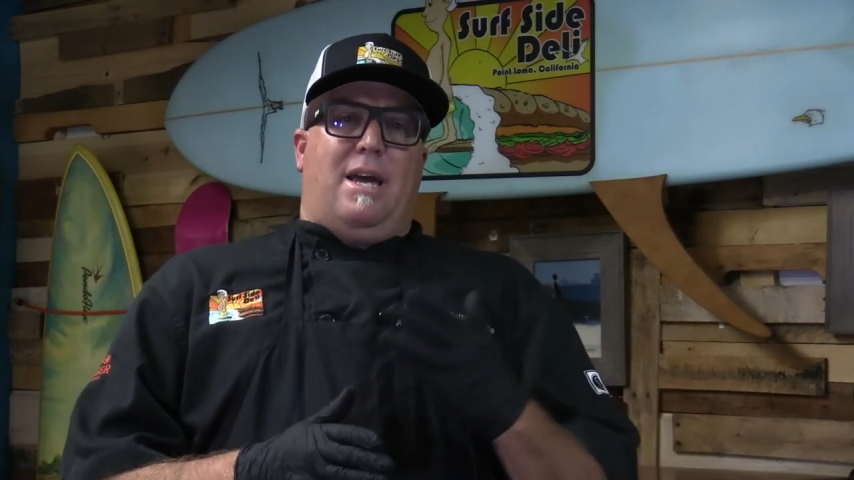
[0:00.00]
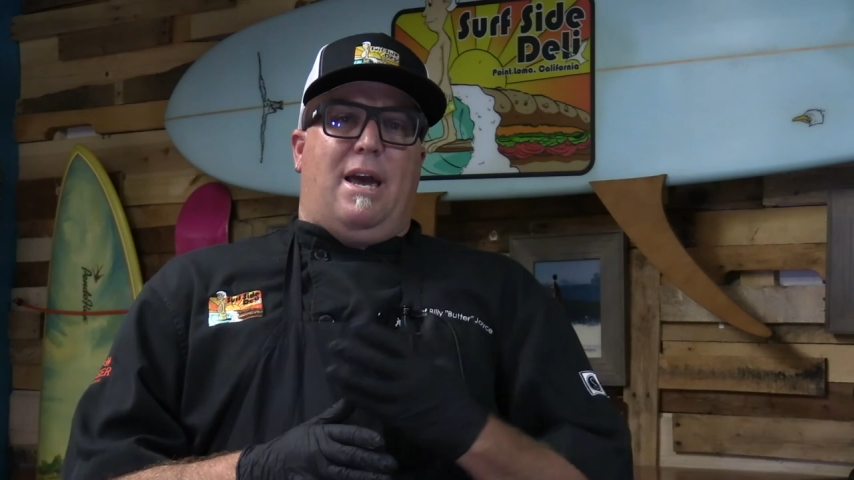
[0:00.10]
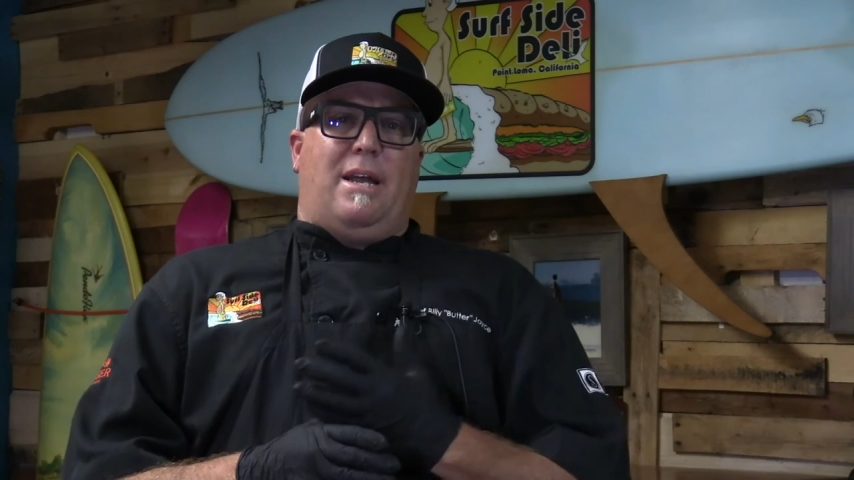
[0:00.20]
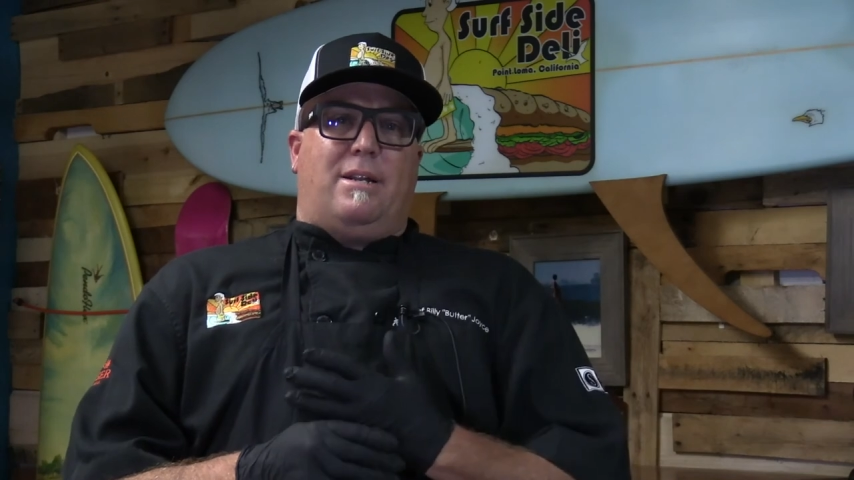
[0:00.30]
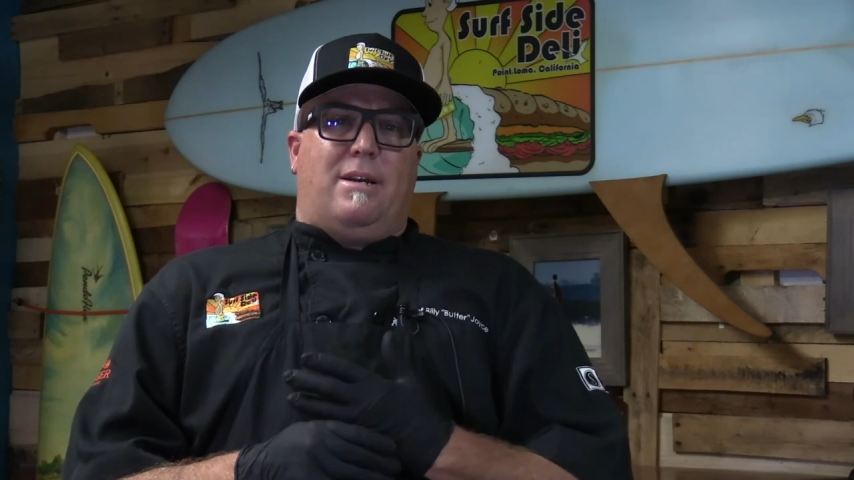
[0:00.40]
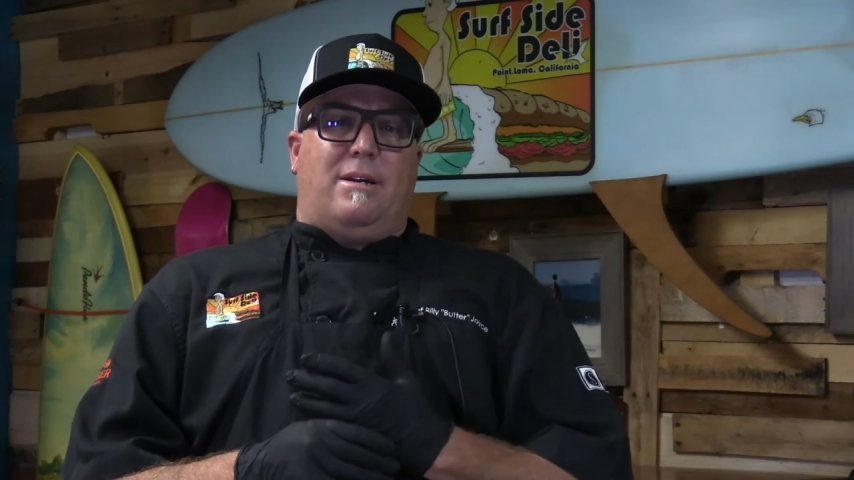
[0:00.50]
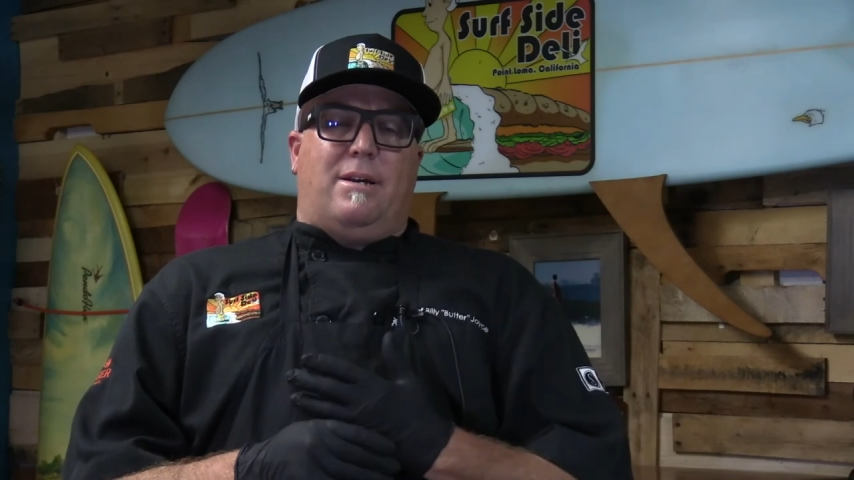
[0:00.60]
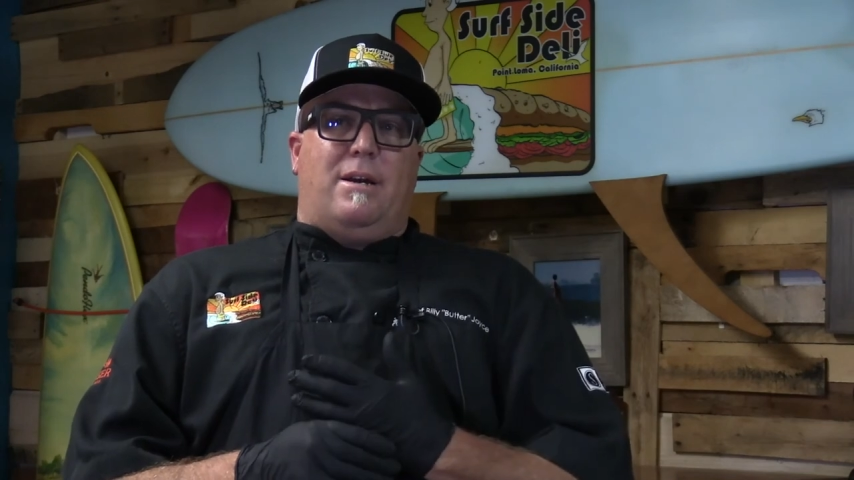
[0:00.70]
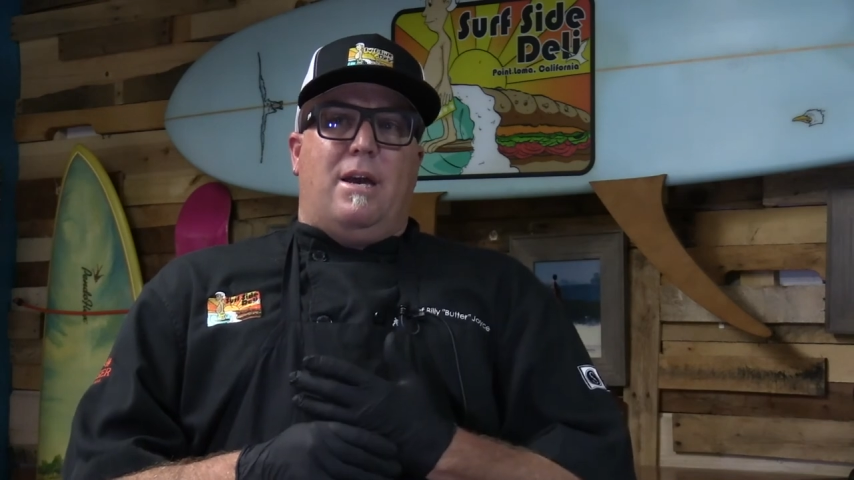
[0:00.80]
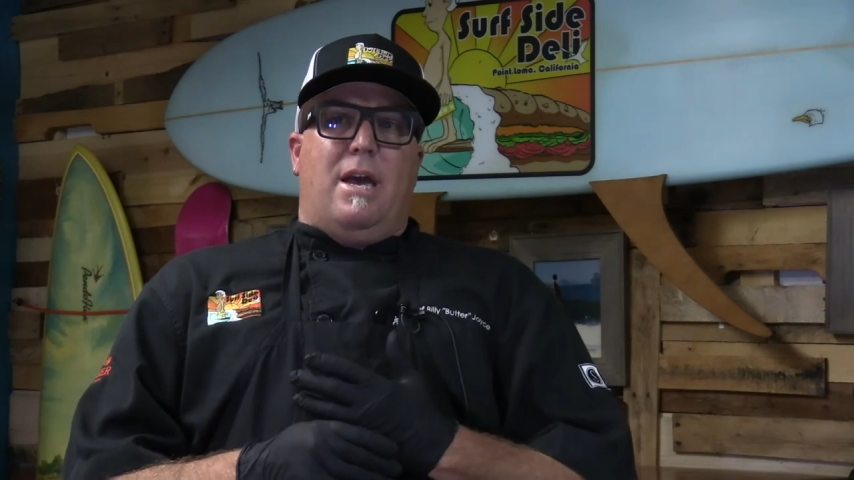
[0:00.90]
and
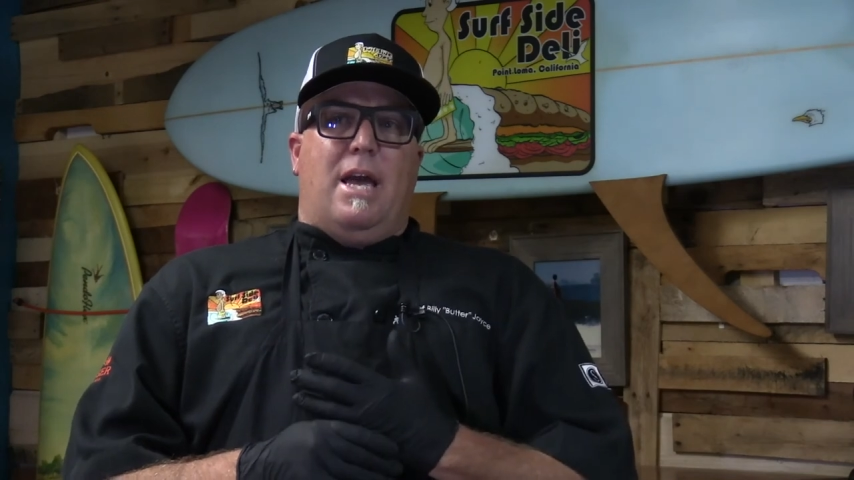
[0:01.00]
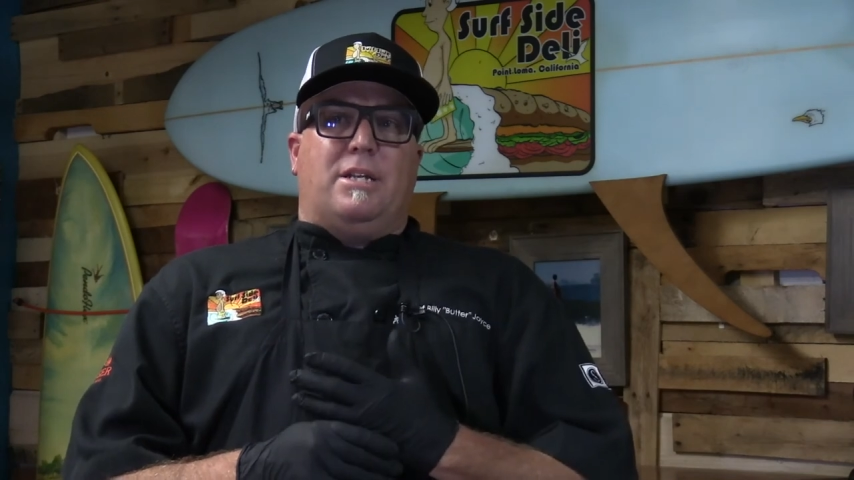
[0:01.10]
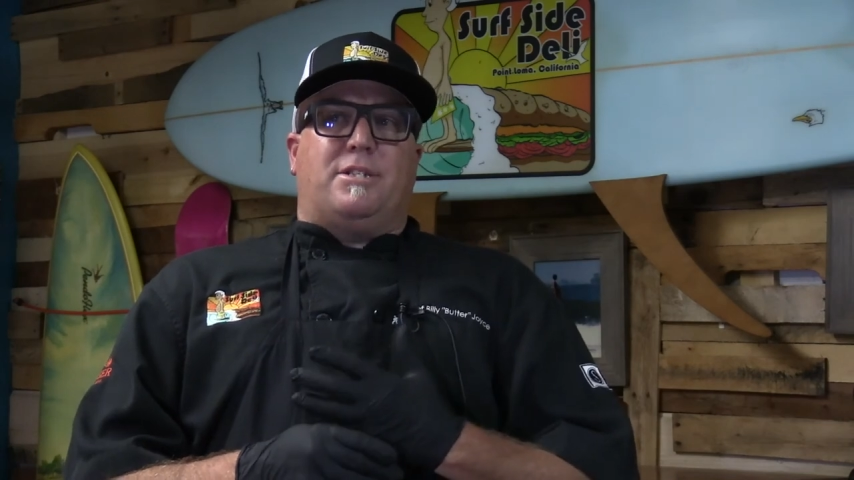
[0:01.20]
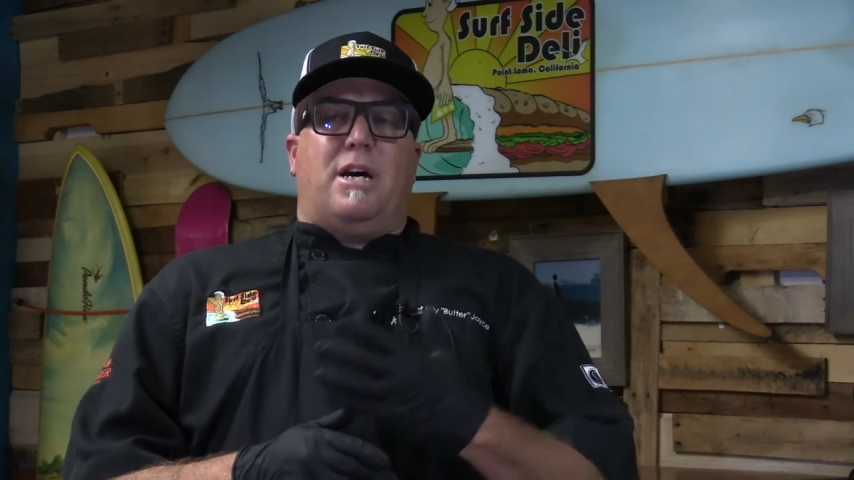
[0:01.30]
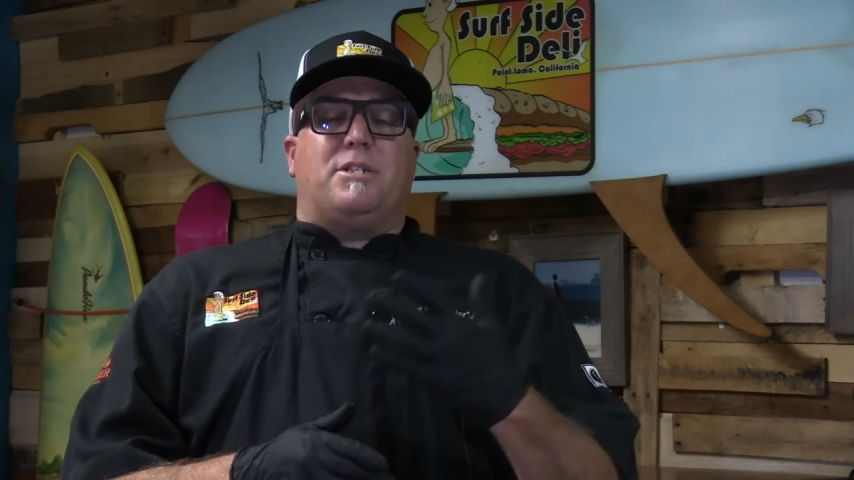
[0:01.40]
it just